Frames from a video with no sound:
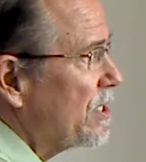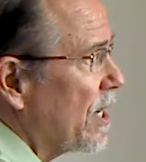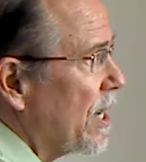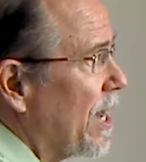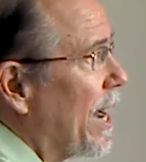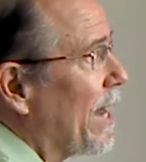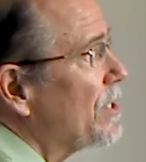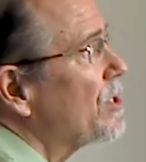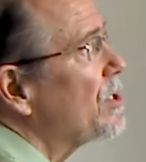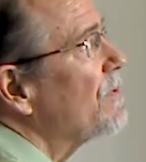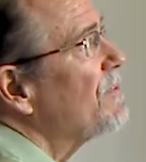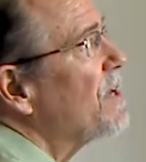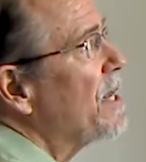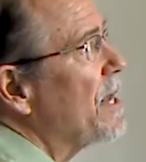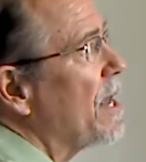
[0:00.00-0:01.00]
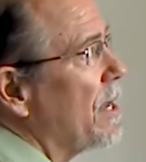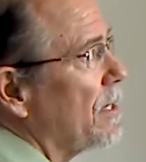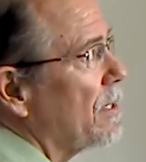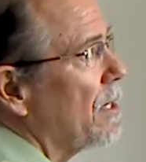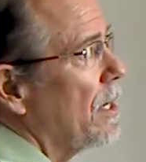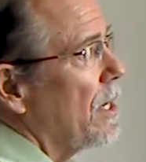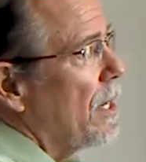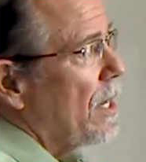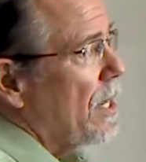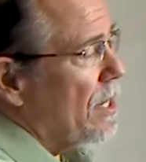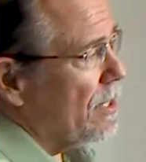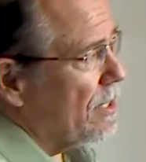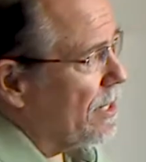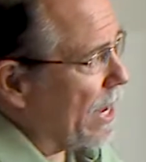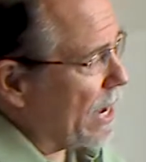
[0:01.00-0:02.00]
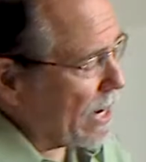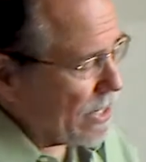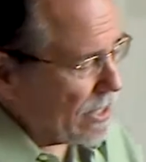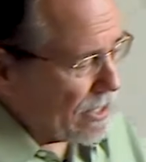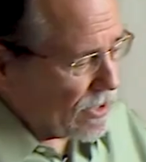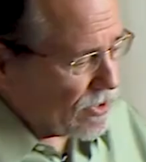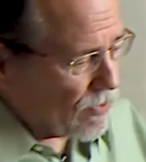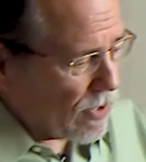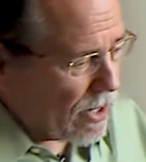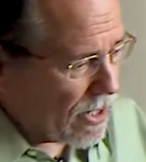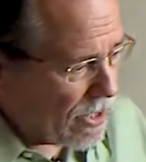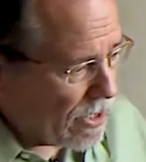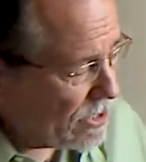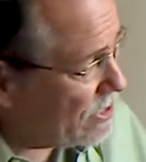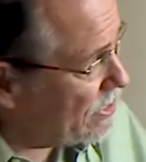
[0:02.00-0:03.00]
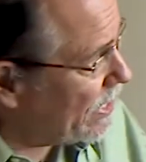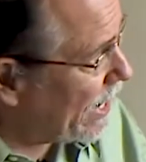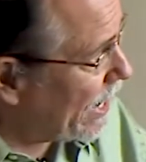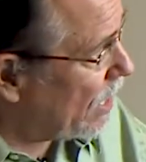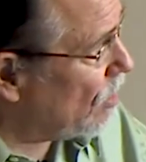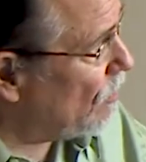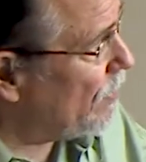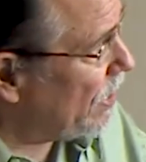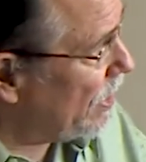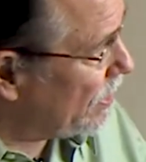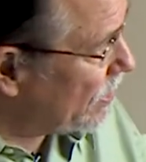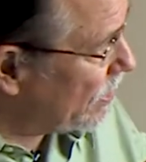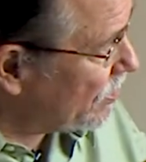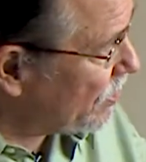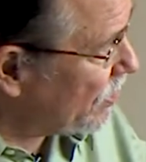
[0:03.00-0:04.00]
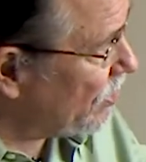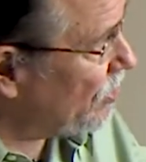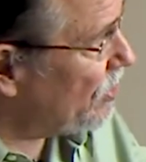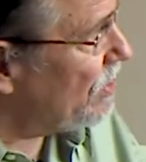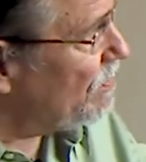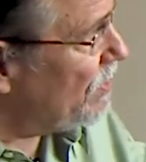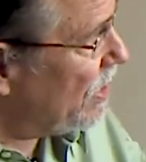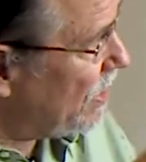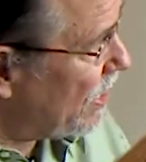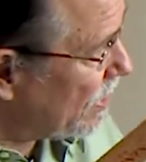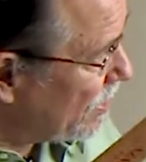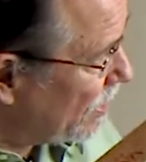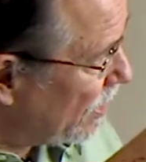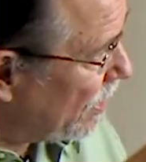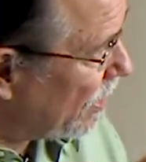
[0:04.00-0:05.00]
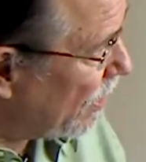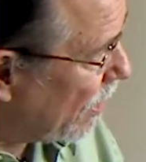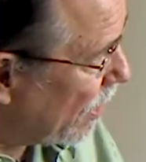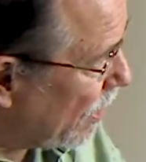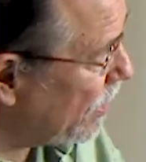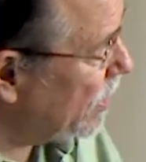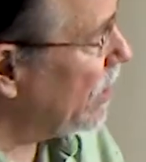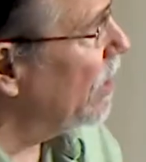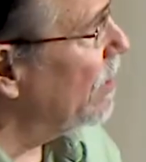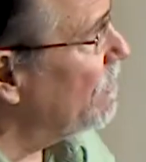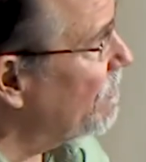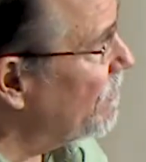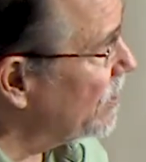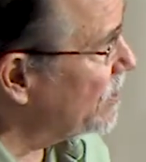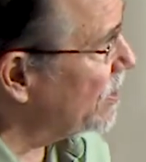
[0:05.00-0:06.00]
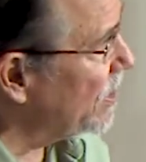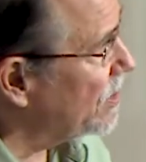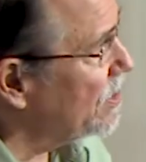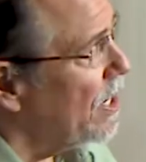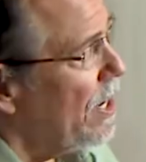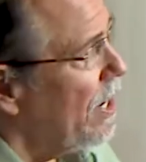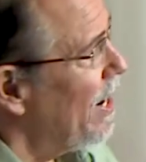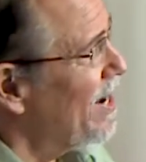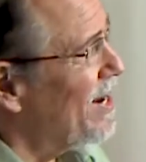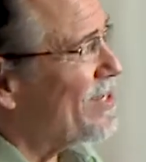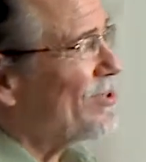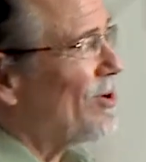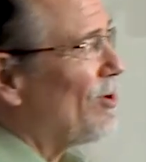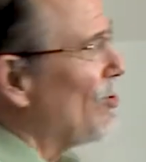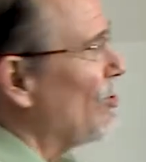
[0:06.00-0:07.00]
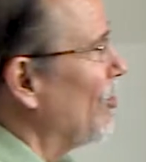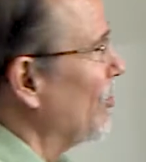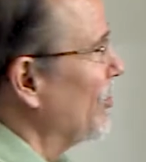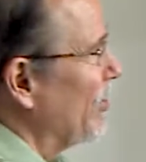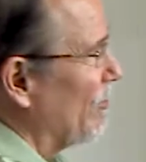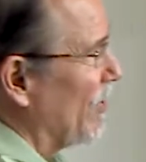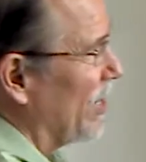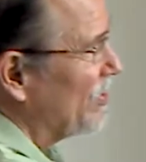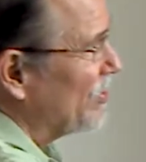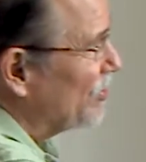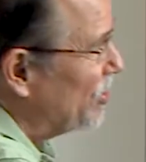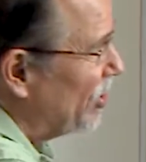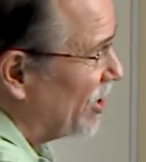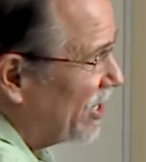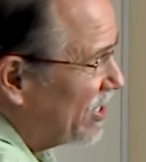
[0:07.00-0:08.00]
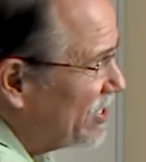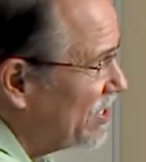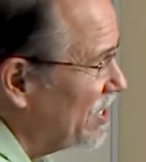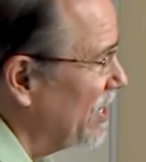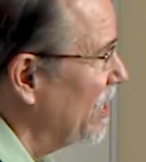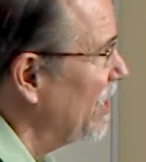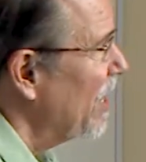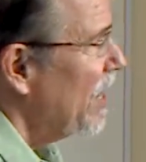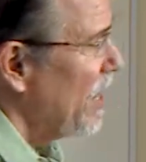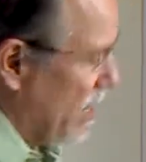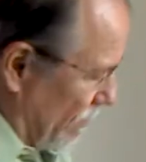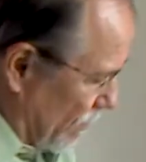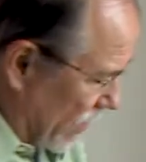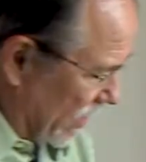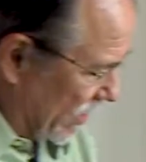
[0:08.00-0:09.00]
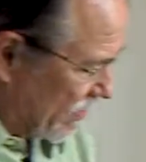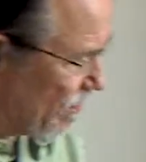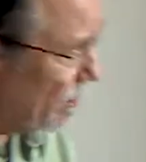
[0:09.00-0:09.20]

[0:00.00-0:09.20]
the guts of E8. That is what is now being considered to be at the heart in physics, and it's all golden ratios. You're going to see, but it's